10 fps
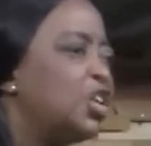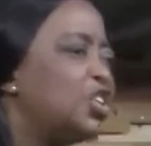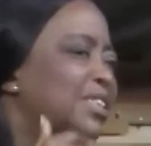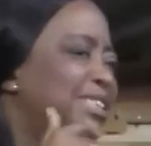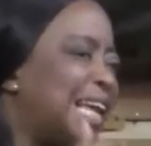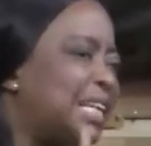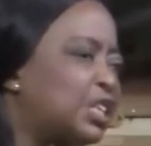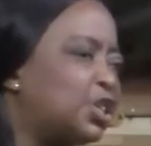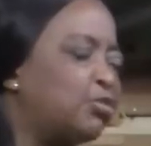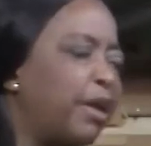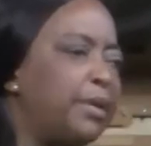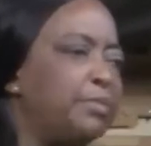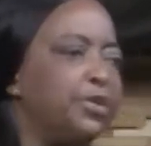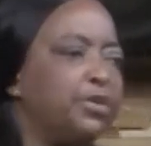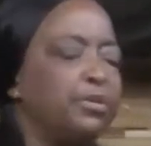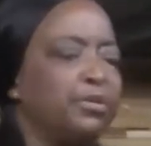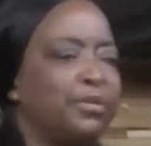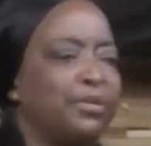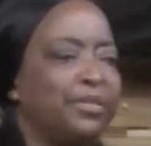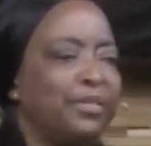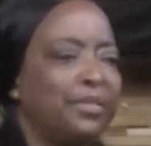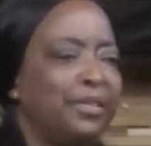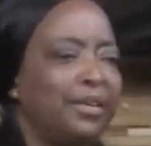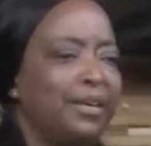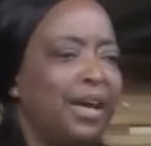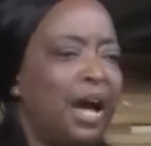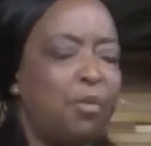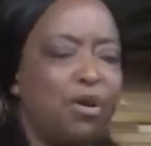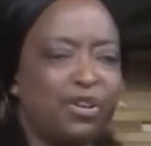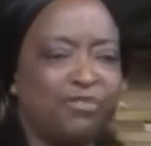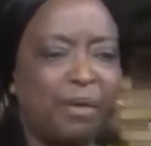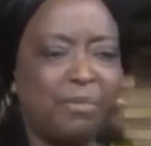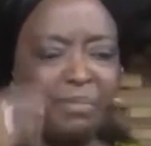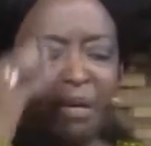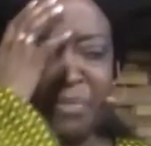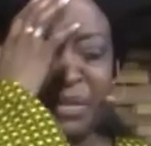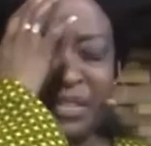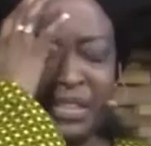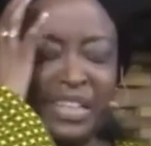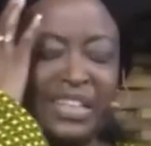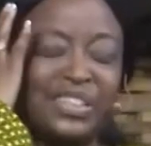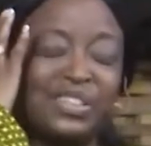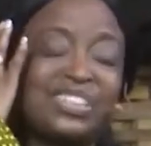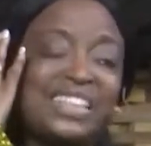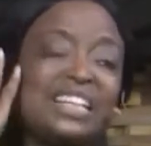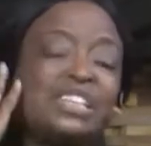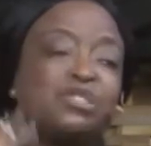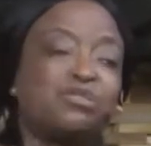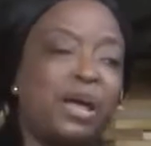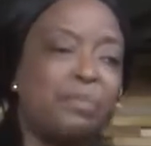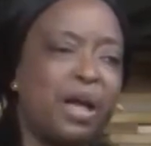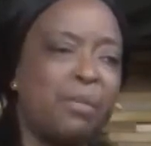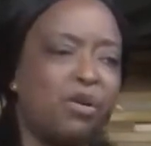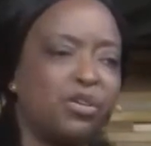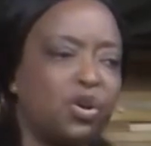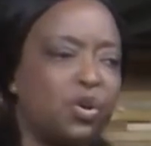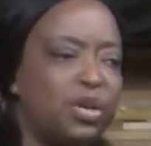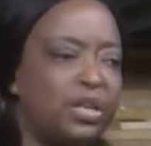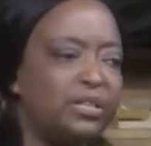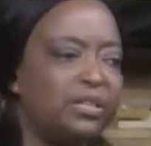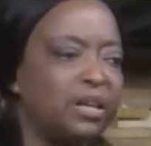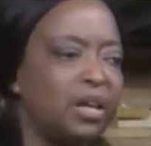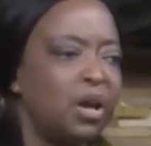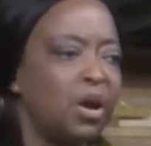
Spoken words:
Does that describe you among your family members? Does that describe you among your colleagues?